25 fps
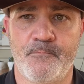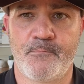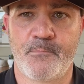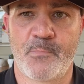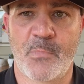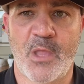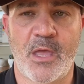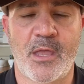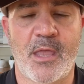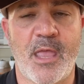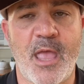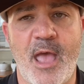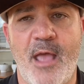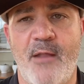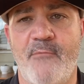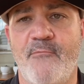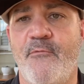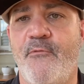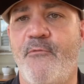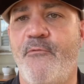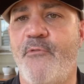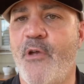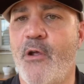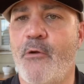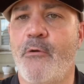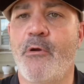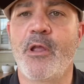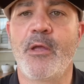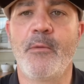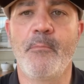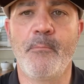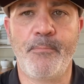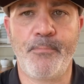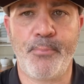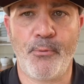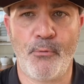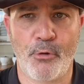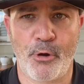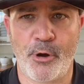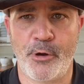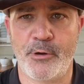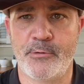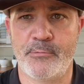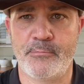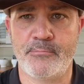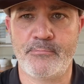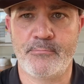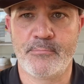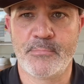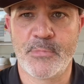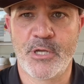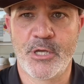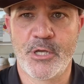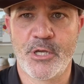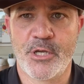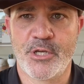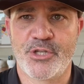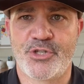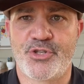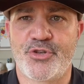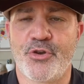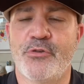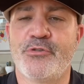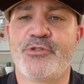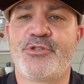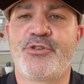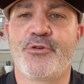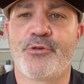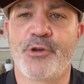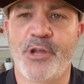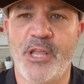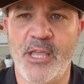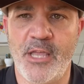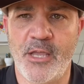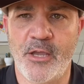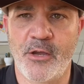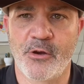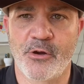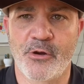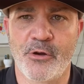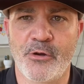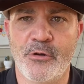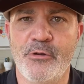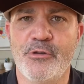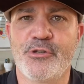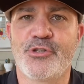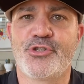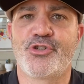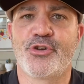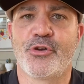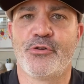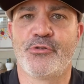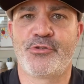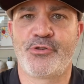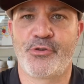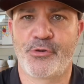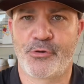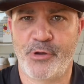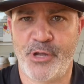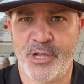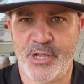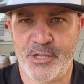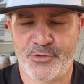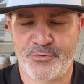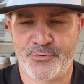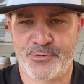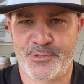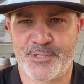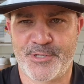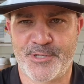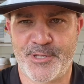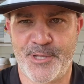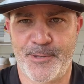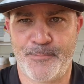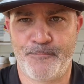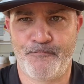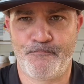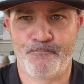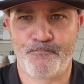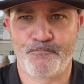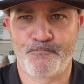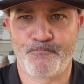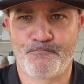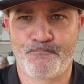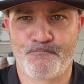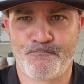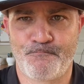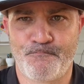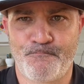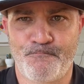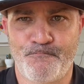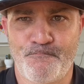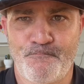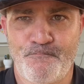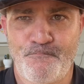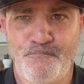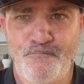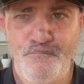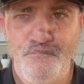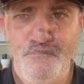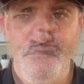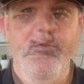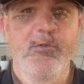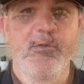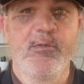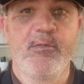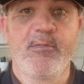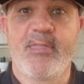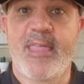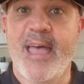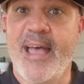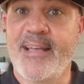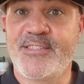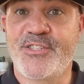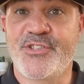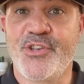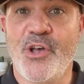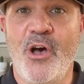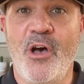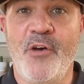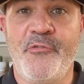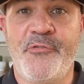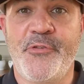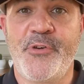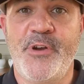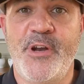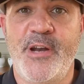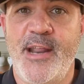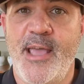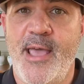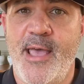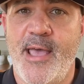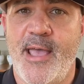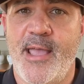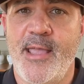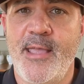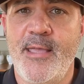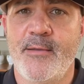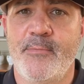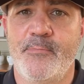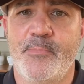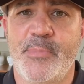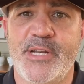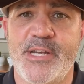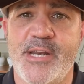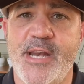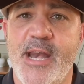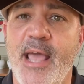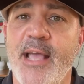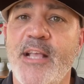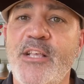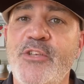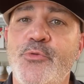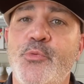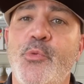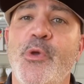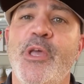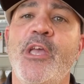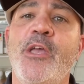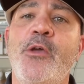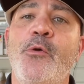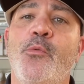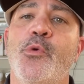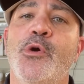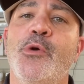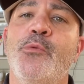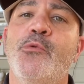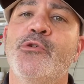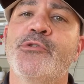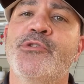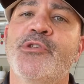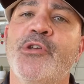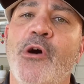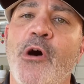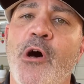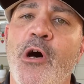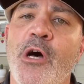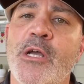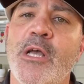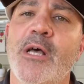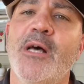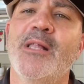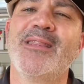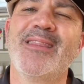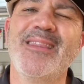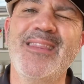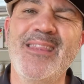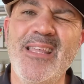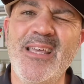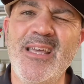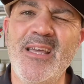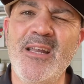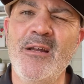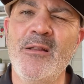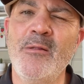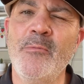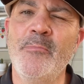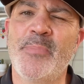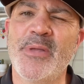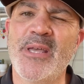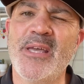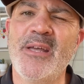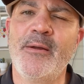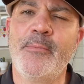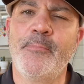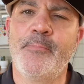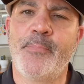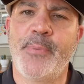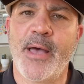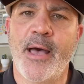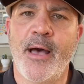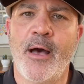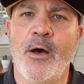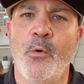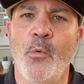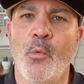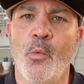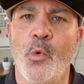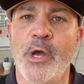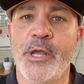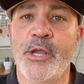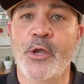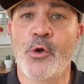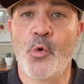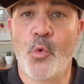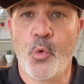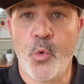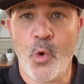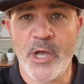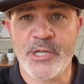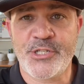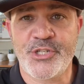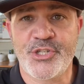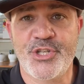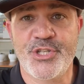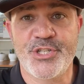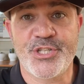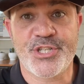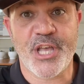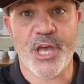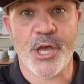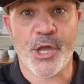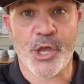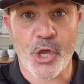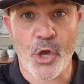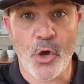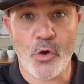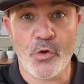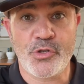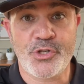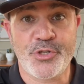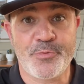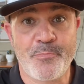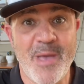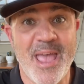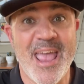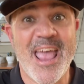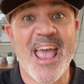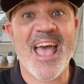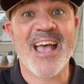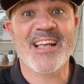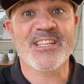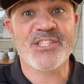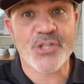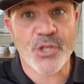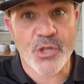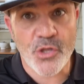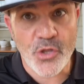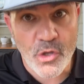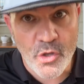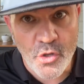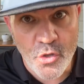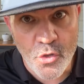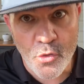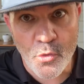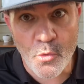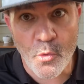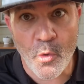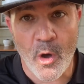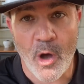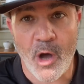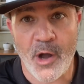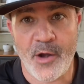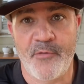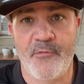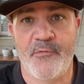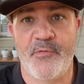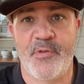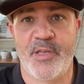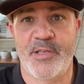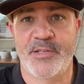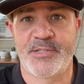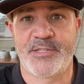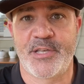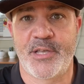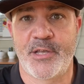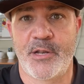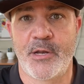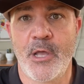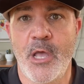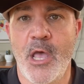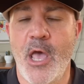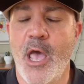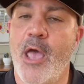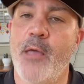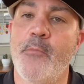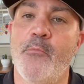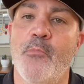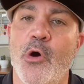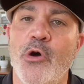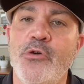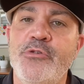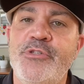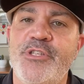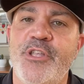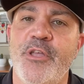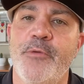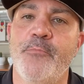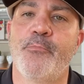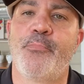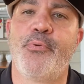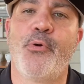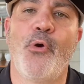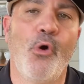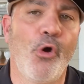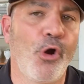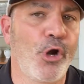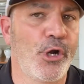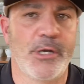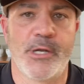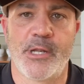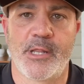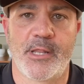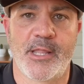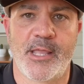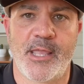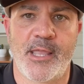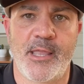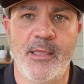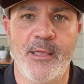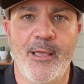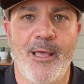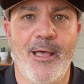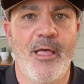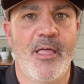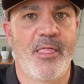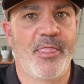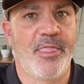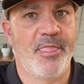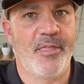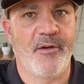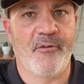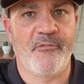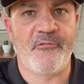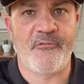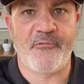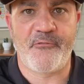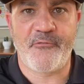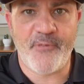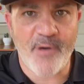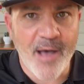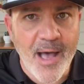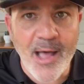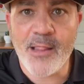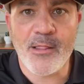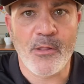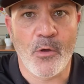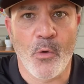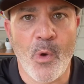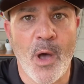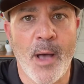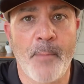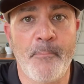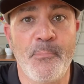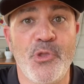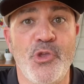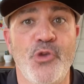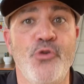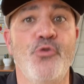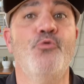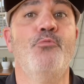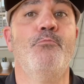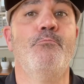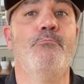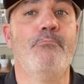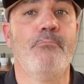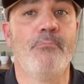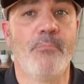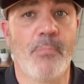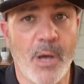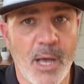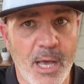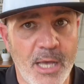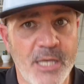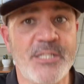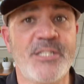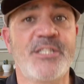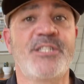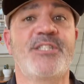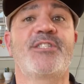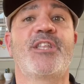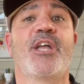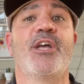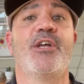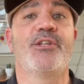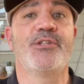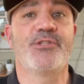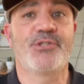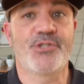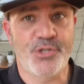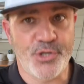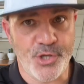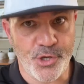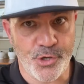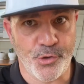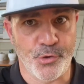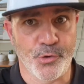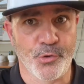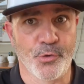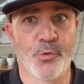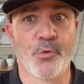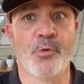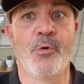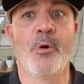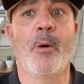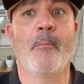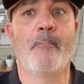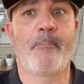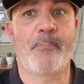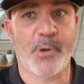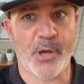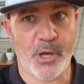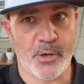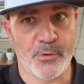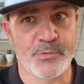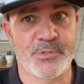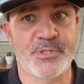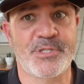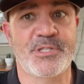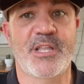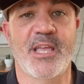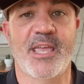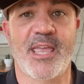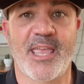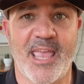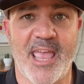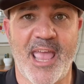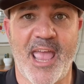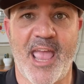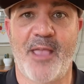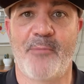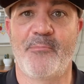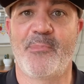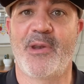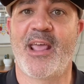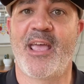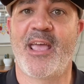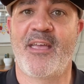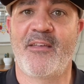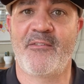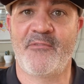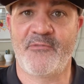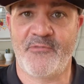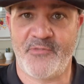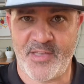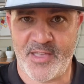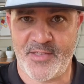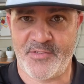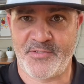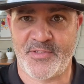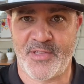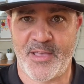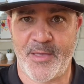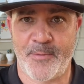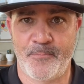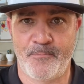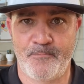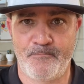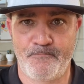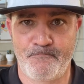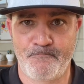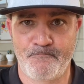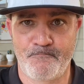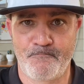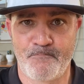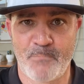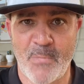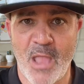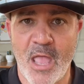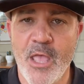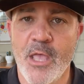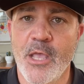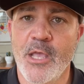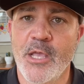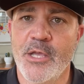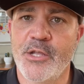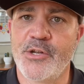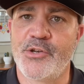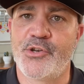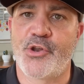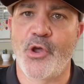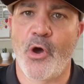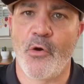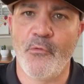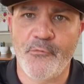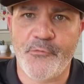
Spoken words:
Again, very important, shows you're eager, shows you're interested. That's all for today, but next week we will talk a little bit about what questions a coach may ask you on a visit, and most importantly, the follow-up you must do post a game day visit. Don't